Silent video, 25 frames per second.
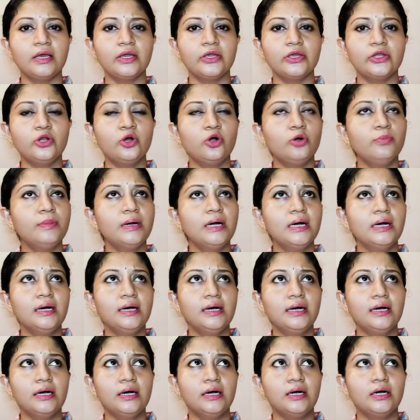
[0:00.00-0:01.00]

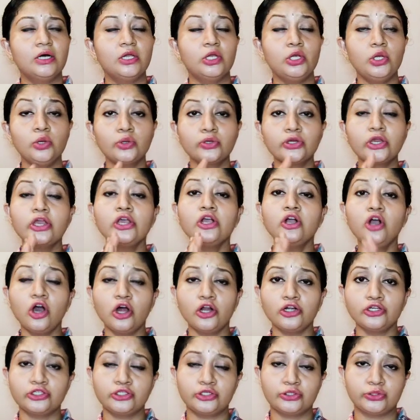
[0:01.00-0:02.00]
looking
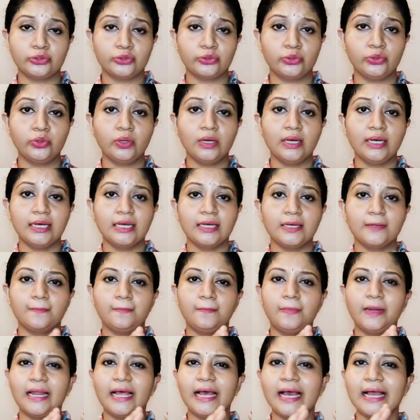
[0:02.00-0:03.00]
on to
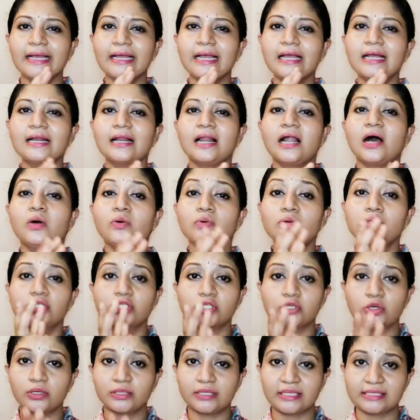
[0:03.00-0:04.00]
black
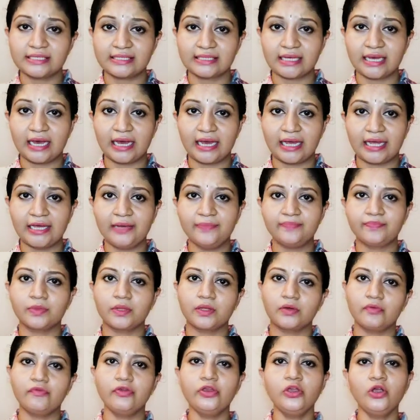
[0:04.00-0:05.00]
clouds on the sky,
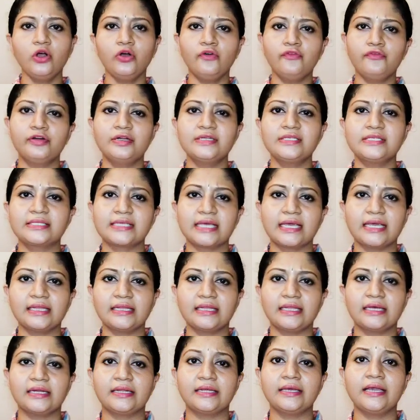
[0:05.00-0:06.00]
we often say
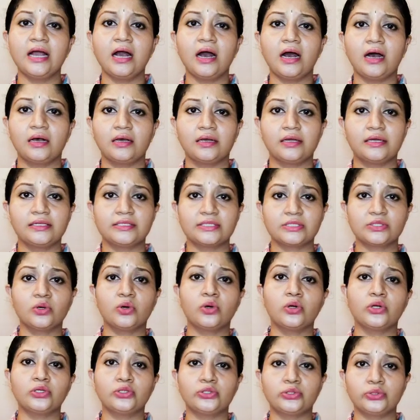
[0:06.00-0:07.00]
that, yeah, it's
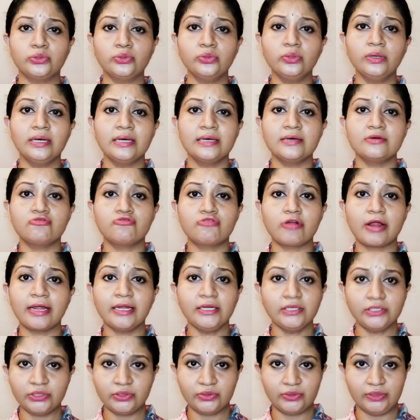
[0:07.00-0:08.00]
going to
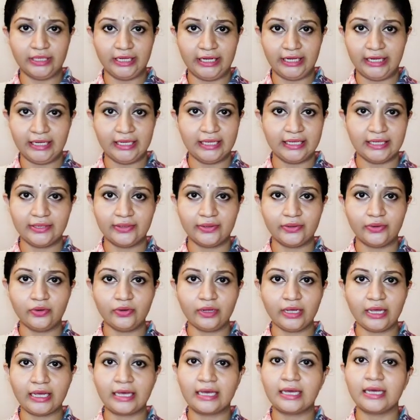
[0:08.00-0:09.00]
rain today.
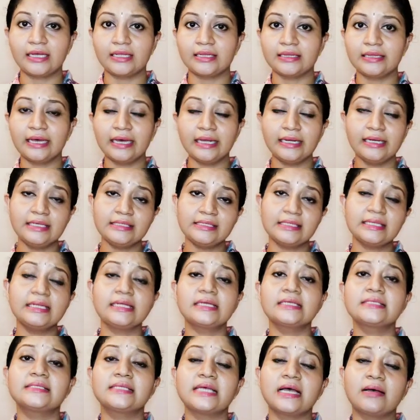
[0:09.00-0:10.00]
Okay, that is an
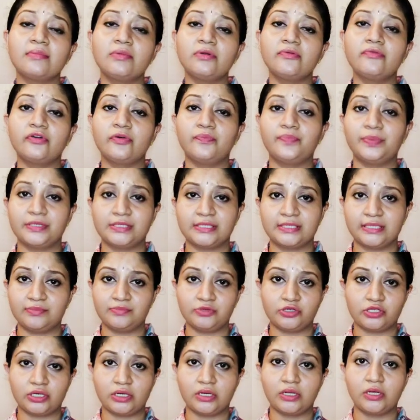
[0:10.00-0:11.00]
example for
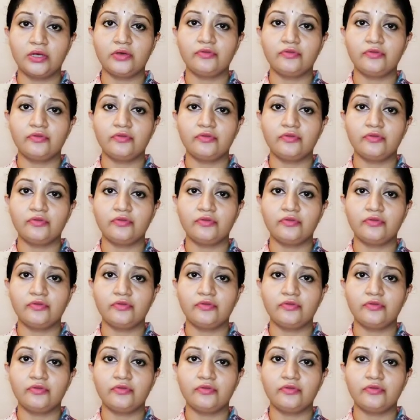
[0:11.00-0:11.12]
presumption.